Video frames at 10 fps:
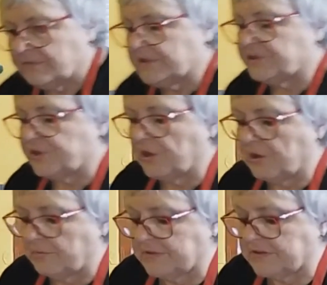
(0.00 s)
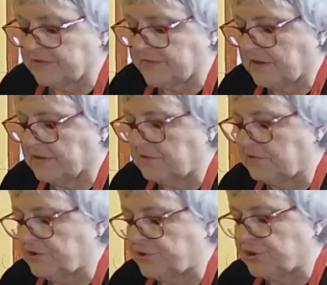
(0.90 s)
The sharpness of the
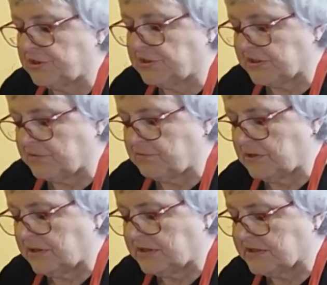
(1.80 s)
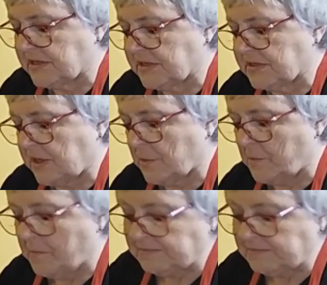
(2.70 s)
Irish cheese, it really stands out.